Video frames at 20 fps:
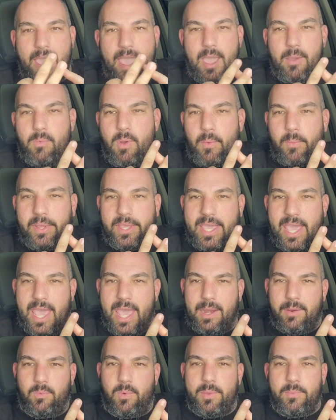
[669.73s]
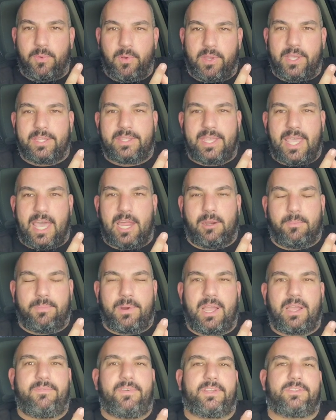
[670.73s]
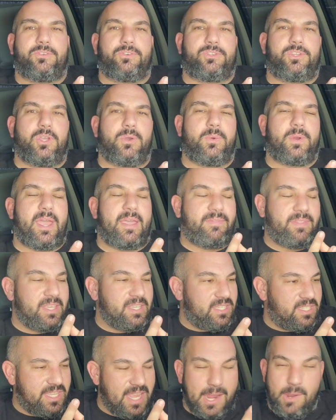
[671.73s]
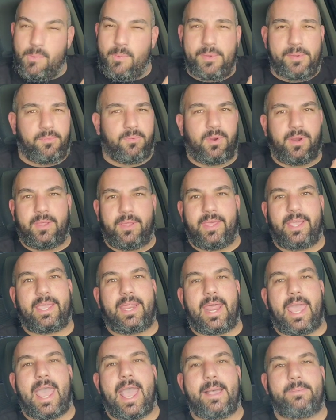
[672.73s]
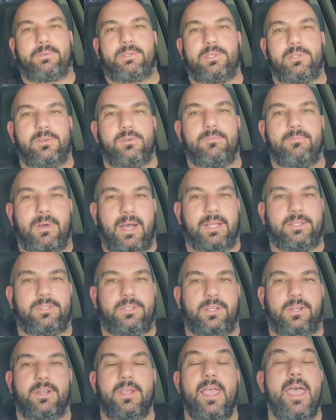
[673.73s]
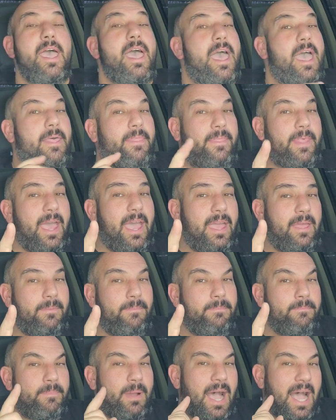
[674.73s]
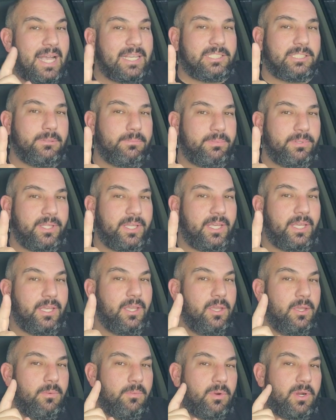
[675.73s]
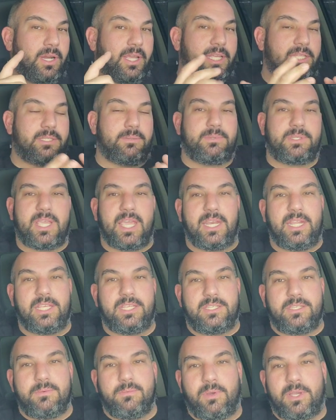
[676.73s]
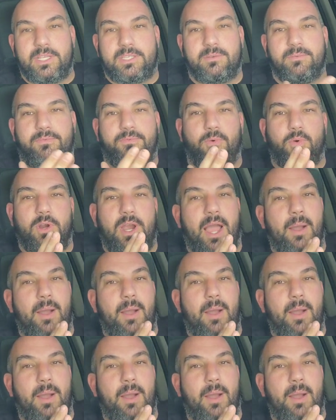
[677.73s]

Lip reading: And when we can, we will get the Edelbrock Victor 2 and have this thing will be running like an absolute monster. And then possibly we're going to get some skinnies. We'll get some four.